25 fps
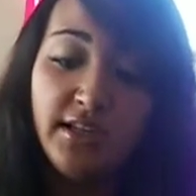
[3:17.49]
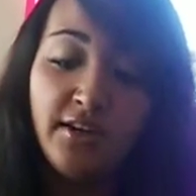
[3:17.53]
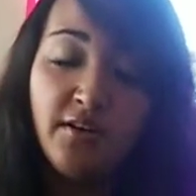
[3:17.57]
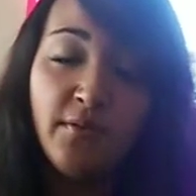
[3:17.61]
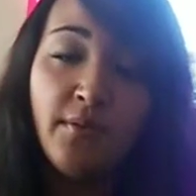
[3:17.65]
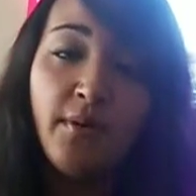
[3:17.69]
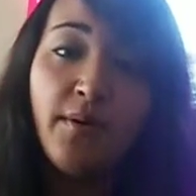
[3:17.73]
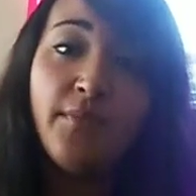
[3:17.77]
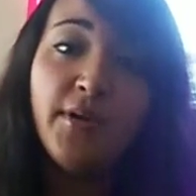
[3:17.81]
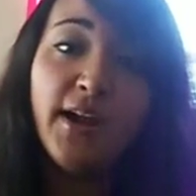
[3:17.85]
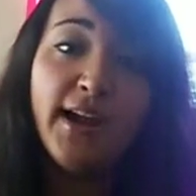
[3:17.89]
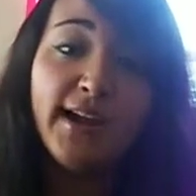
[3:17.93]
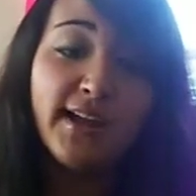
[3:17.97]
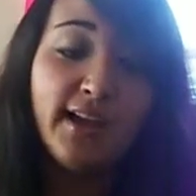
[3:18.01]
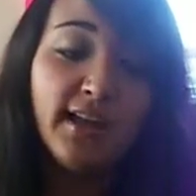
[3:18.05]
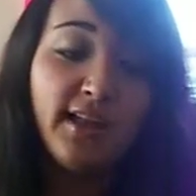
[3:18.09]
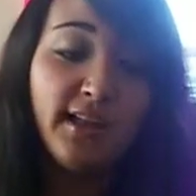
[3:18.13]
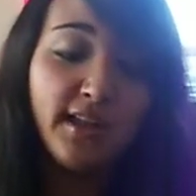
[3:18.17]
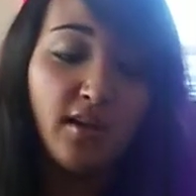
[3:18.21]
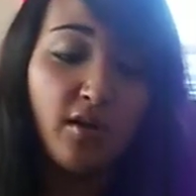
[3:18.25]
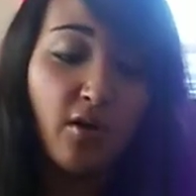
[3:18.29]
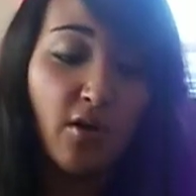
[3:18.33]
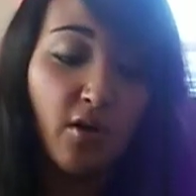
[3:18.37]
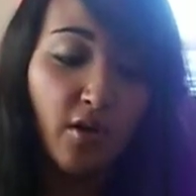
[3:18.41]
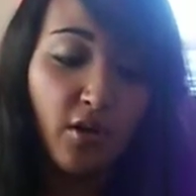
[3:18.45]
And remember, I got
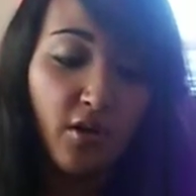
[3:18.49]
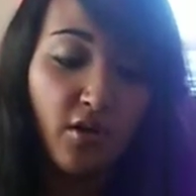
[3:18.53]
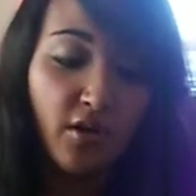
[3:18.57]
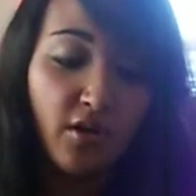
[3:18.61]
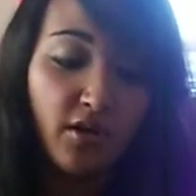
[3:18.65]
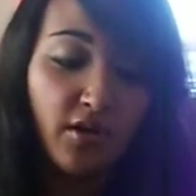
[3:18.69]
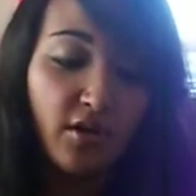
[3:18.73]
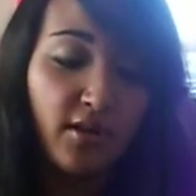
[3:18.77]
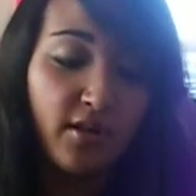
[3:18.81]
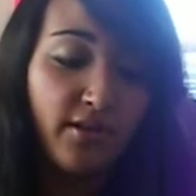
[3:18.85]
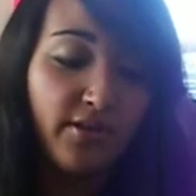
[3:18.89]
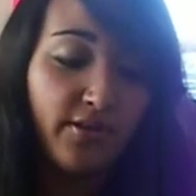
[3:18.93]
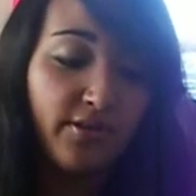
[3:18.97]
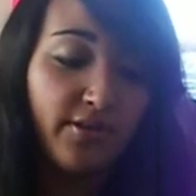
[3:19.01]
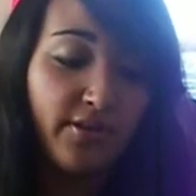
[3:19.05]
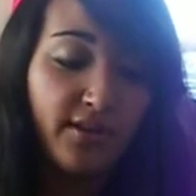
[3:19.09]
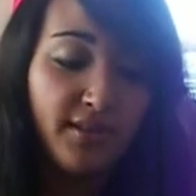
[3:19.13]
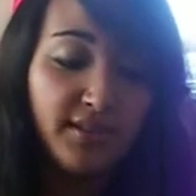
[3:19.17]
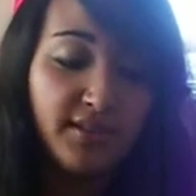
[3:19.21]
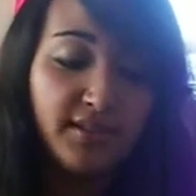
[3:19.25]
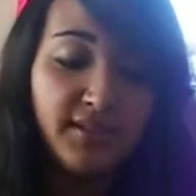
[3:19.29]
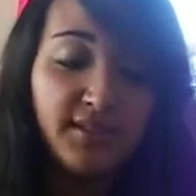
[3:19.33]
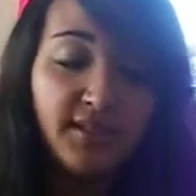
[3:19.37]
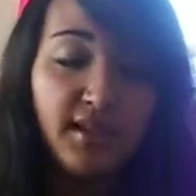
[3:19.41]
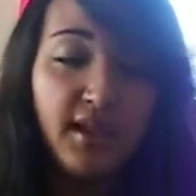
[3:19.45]
like all
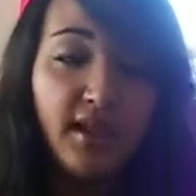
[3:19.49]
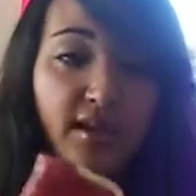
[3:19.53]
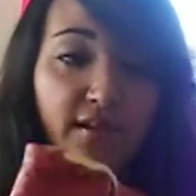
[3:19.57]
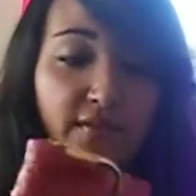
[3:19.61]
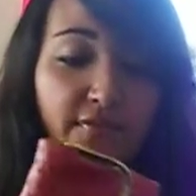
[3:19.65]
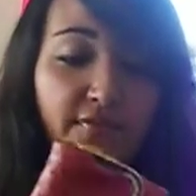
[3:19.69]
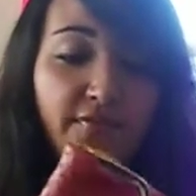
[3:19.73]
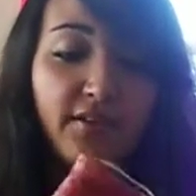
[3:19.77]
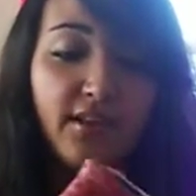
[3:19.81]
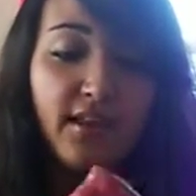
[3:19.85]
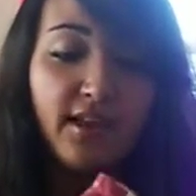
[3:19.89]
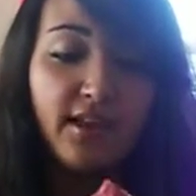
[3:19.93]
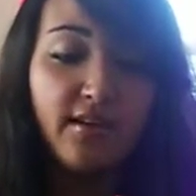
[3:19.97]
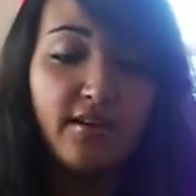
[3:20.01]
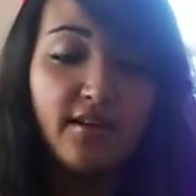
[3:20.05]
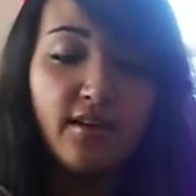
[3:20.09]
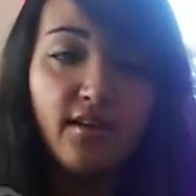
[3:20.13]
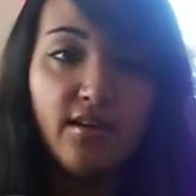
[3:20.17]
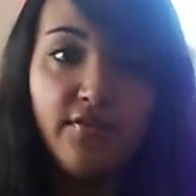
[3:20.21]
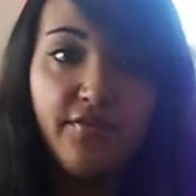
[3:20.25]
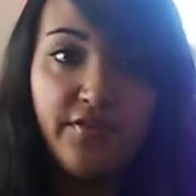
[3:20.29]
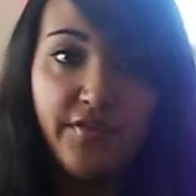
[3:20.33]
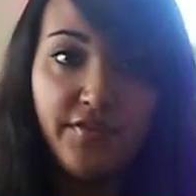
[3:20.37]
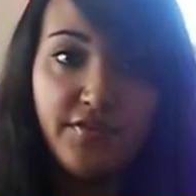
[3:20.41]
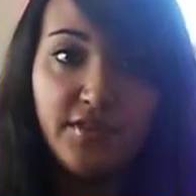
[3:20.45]
this stuff for like
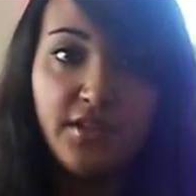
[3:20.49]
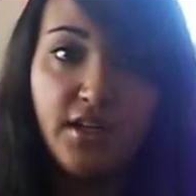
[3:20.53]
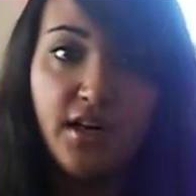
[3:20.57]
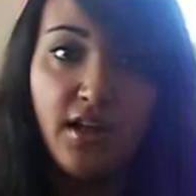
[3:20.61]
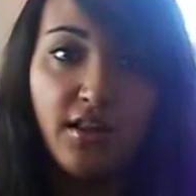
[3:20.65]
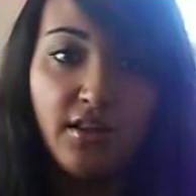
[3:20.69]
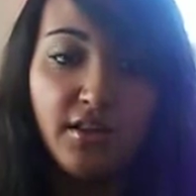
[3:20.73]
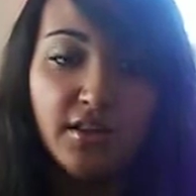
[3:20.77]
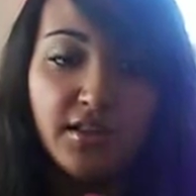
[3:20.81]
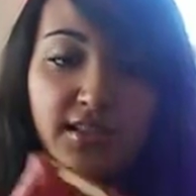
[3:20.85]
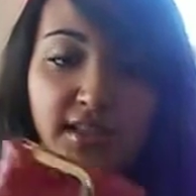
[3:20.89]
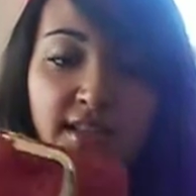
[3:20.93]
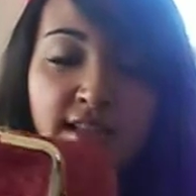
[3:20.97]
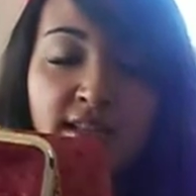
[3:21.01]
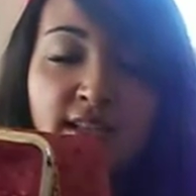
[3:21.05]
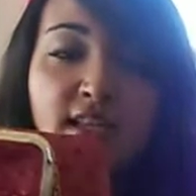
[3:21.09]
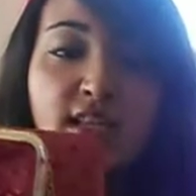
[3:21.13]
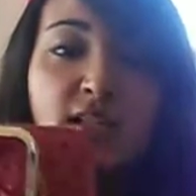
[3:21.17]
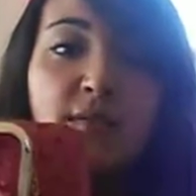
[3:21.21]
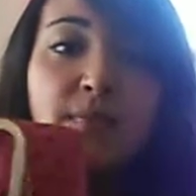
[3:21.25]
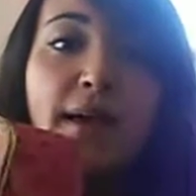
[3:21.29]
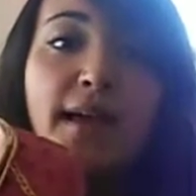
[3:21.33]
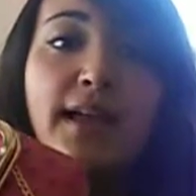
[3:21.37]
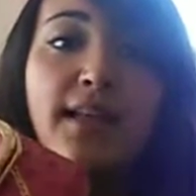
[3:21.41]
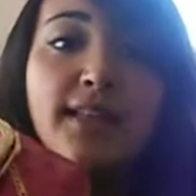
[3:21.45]
fifty dollars, and
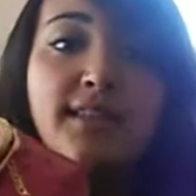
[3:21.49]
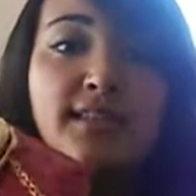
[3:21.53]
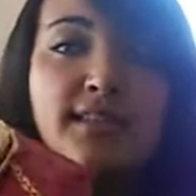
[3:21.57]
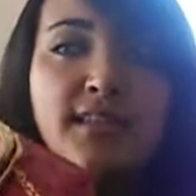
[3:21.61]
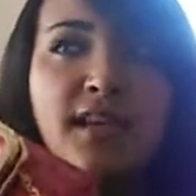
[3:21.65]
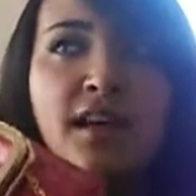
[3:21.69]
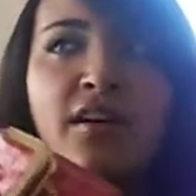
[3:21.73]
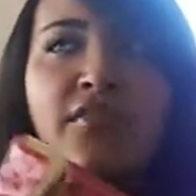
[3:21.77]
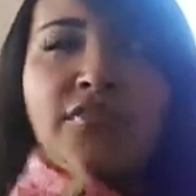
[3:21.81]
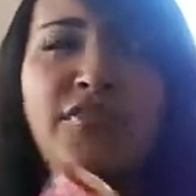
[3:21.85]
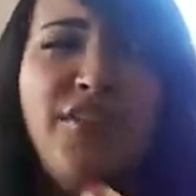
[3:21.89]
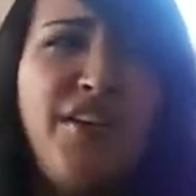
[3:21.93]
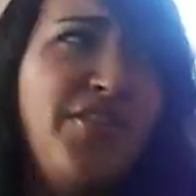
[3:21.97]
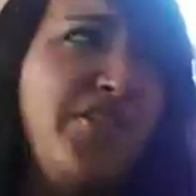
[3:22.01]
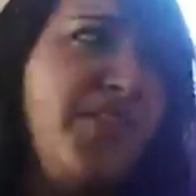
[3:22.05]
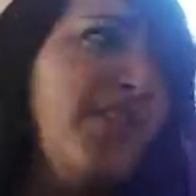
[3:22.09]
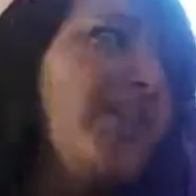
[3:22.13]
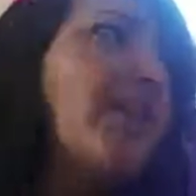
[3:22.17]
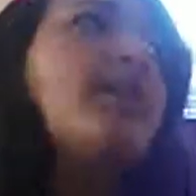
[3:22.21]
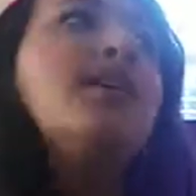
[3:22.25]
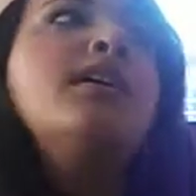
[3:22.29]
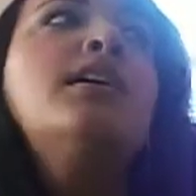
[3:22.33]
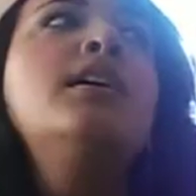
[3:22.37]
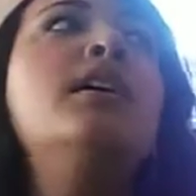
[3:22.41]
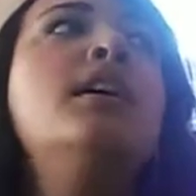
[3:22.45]
this by itself, I
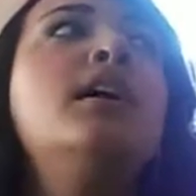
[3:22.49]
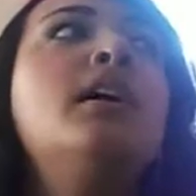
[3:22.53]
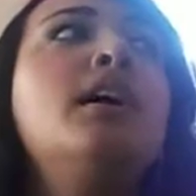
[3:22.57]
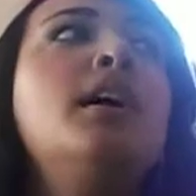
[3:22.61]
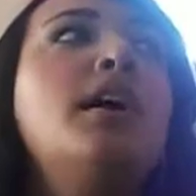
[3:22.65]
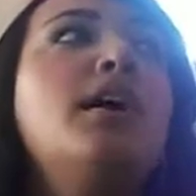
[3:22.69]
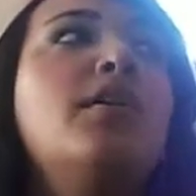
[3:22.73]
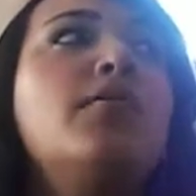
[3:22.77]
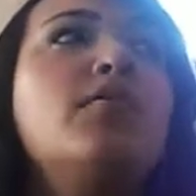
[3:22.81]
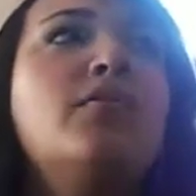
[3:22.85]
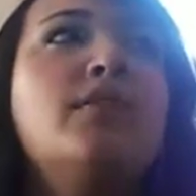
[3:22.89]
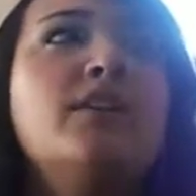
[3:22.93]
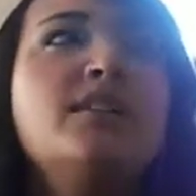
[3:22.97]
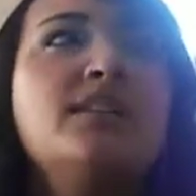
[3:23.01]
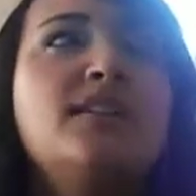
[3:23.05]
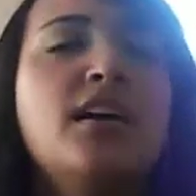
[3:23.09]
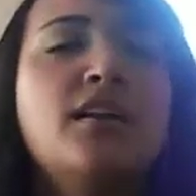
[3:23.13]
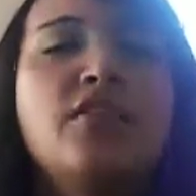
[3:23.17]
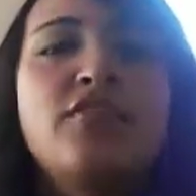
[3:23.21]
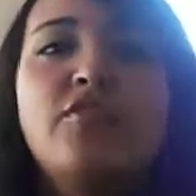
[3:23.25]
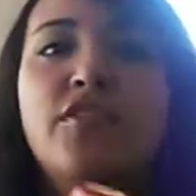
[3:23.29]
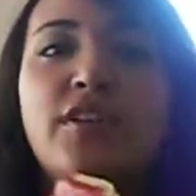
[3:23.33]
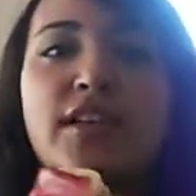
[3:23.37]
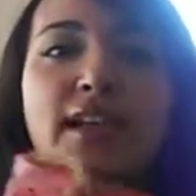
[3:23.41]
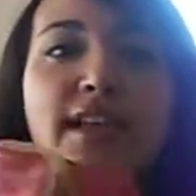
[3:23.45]
think,
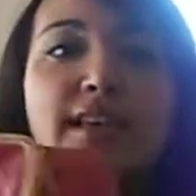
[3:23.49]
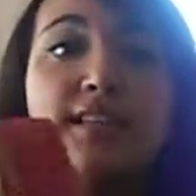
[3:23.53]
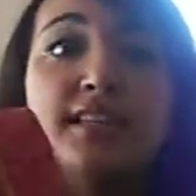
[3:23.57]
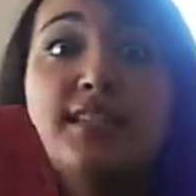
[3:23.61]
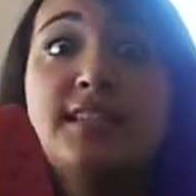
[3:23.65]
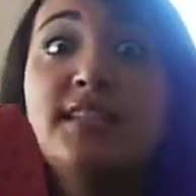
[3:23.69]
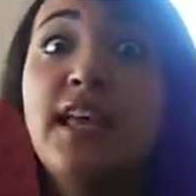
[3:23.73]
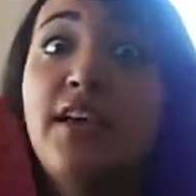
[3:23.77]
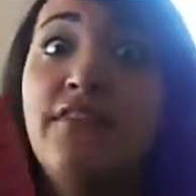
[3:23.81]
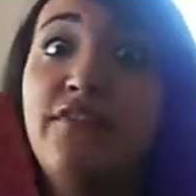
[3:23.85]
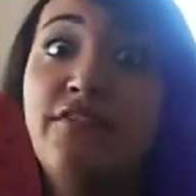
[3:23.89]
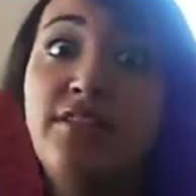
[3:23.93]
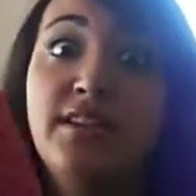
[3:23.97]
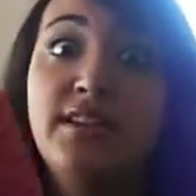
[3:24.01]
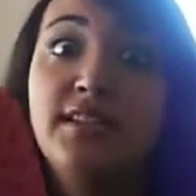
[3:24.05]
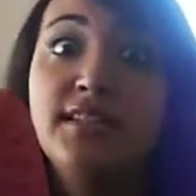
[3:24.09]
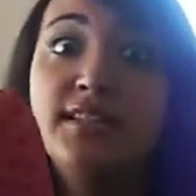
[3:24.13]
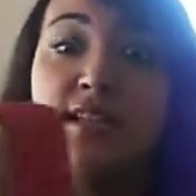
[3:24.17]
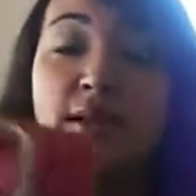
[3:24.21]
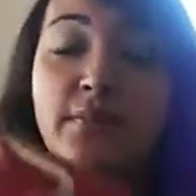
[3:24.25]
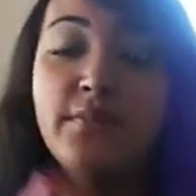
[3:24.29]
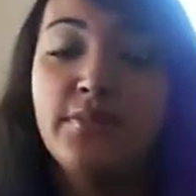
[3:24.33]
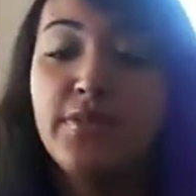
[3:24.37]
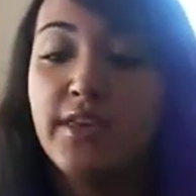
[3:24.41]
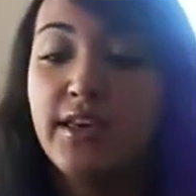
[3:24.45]
retailed for like seventy
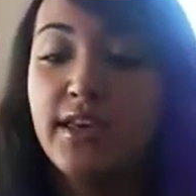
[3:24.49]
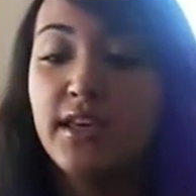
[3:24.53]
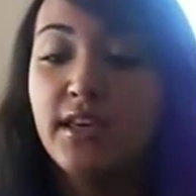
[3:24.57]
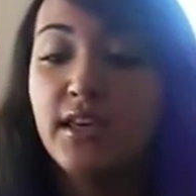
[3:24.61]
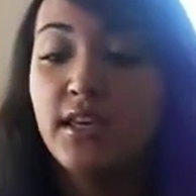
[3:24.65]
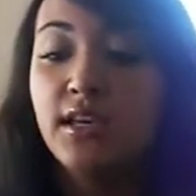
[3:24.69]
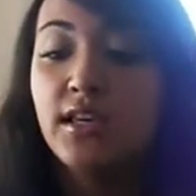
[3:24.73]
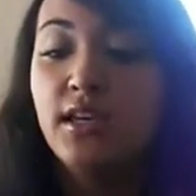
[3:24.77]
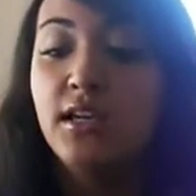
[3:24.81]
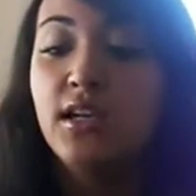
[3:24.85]
something,